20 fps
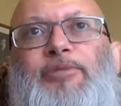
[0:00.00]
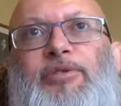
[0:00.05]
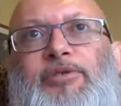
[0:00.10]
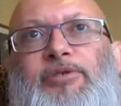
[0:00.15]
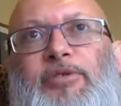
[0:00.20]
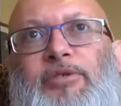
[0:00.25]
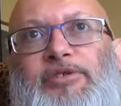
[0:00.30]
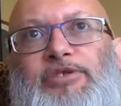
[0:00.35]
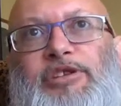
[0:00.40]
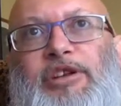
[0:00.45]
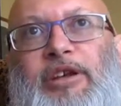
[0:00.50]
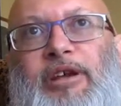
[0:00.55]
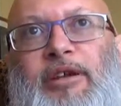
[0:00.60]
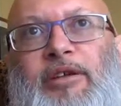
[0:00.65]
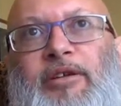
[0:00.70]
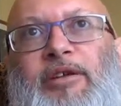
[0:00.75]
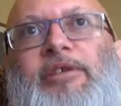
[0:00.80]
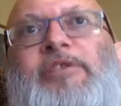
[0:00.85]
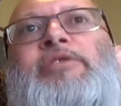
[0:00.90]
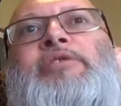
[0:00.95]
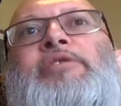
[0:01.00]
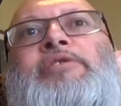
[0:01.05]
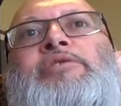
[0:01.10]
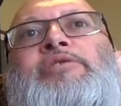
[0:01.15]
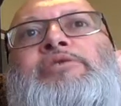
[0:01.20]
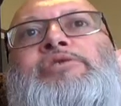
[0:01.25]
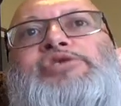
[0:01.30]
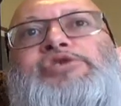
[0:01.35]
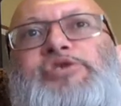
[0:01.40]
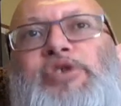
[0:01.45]
13,
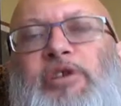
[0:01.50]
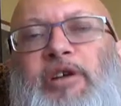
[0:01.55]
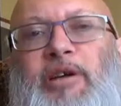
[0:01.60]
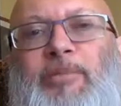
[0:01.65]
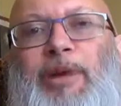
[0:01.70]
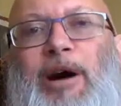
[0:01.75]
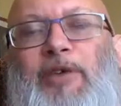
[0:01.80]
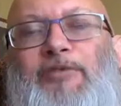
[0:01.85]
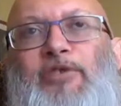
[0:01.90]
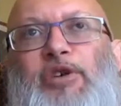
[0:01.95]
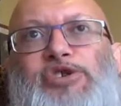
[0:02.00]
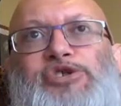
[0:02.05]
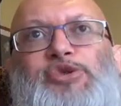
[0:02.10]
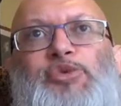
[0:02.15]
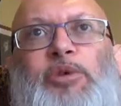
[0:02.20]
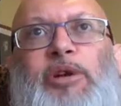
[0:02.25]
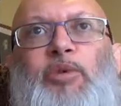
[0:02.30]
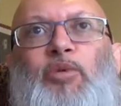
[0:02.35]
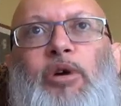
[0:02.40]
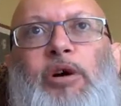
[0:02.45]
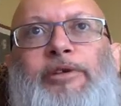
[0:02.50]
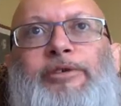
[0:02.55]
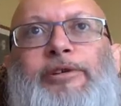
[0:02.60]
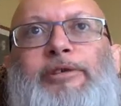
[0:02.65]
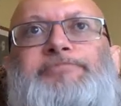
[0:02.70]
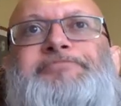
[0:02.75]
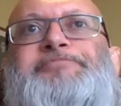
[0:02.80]
starting about verse 21.